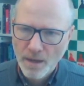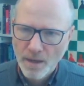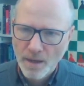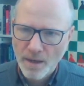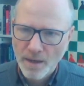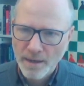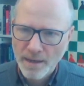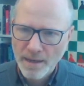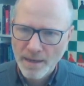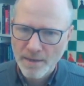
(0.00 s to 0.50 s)

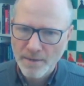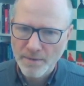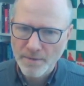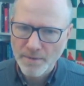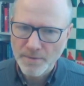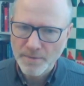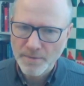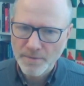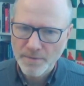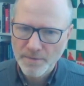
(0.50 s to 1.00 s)

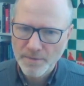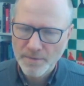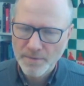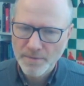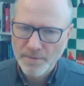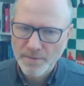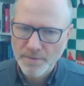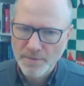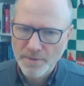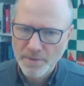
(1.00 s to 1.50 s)
Again,
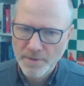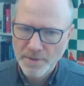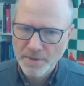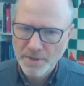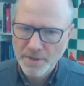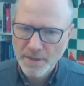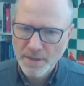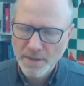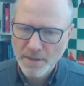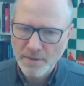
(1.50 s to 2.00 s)
not
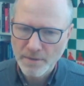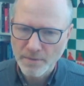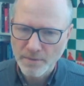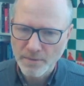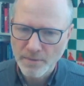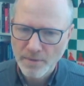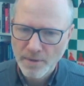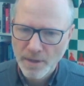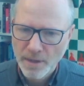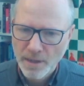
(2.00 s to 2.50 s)
ideal.
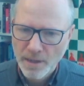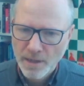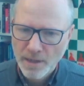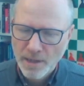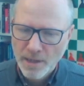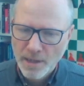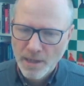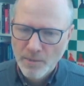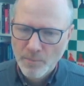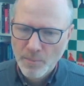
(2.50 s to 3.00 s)

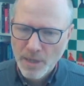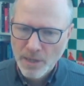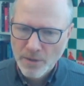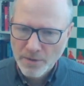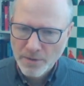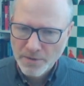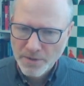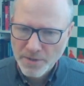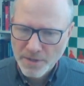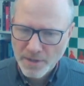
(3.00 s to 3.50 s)

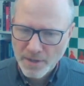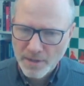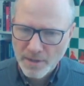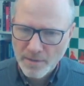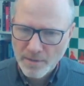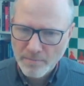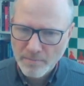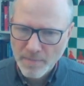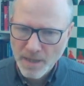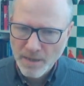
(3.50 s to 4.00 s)
Because
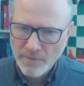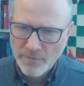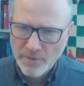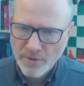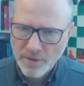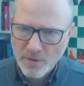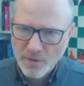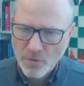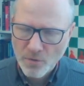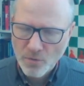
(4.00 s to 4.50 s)
even
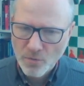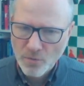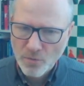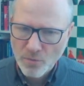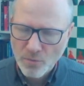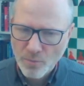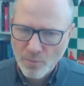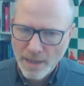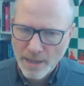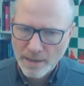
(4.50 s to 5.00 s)

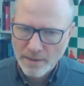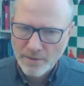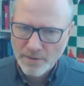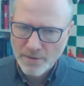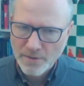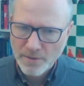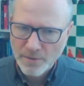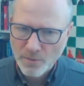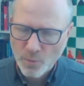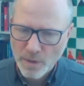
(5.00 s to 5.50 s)
though black does
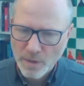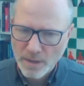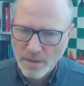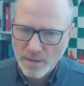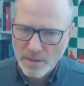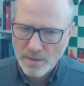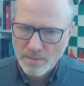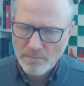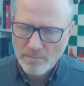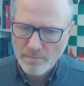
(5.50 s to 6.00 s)
not
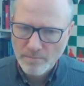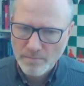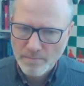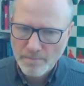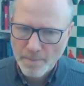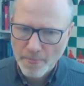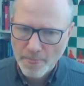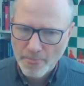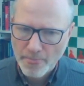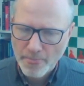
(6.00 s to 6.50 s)
win
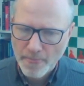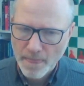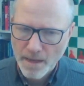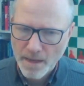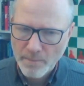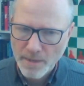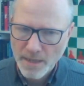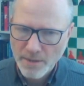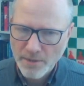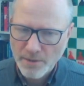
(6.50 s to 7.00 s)

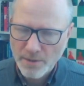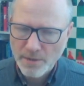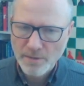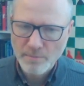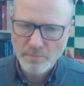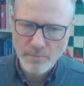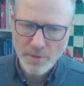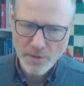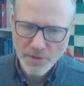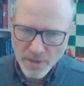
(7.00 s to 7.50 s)
immediate
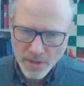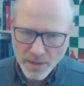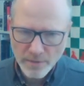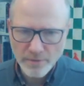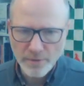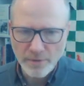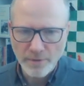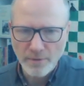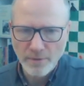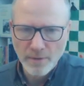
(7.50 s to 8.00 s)

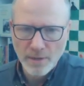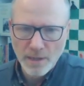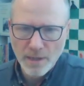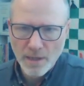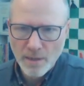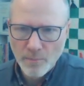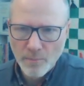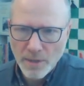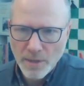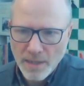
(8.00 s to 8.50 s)
material,
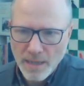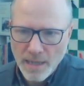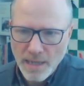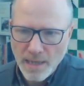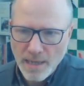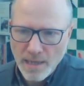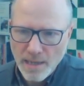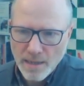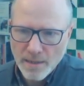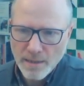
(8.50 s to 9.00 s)
but
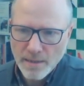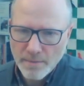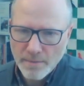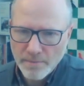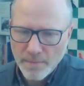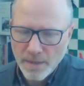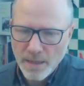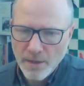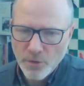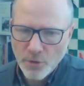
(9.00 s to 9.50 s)
he
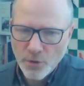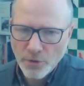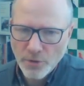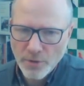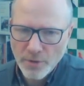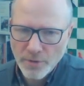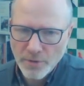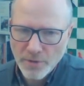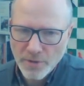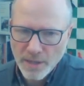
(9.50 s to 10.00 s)
could
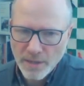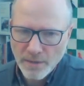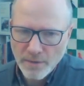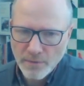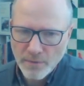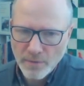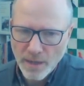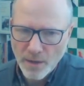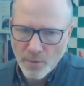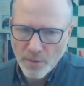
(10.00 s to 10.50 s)
continue
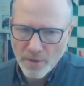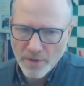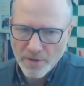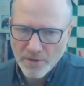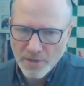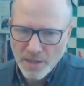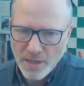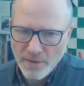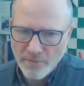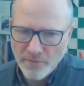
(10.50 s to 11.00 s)
now with
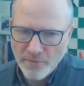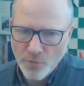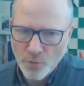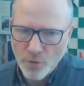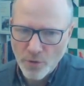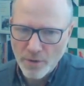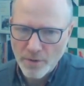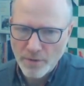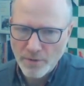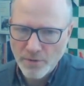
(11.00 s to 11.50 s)

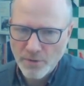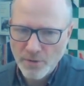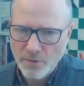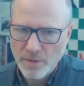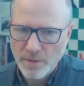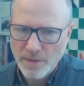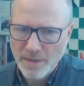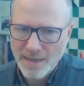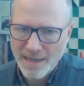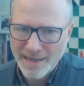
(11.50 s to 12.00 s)
c4 to
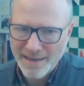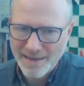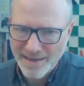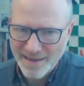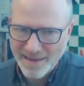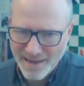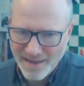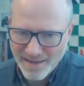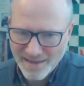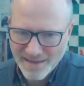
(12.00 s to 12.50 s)
attack
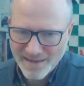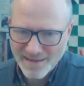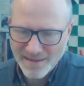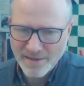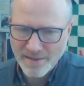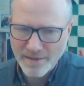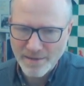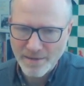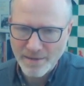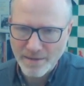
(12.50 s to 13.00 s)
this
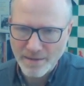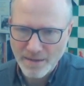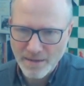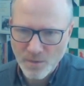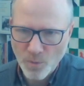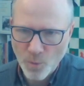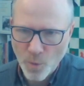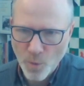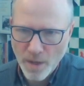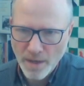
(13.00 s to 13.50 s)
target.
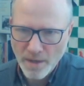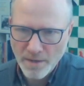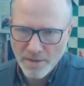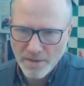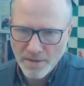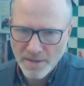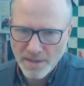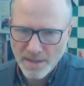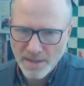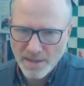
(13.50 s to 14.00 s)
And where
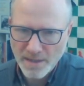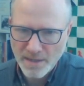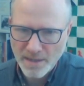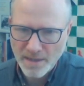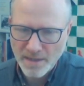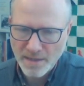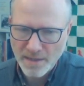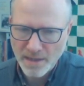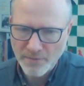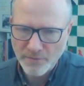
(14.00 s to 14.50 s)
does this
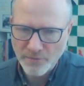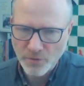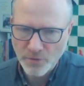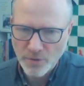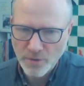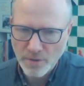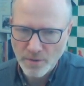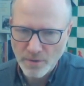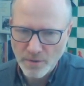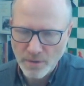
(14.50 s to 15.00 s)
knight have to
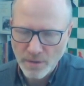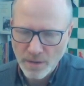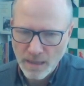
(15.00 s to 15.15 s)
go?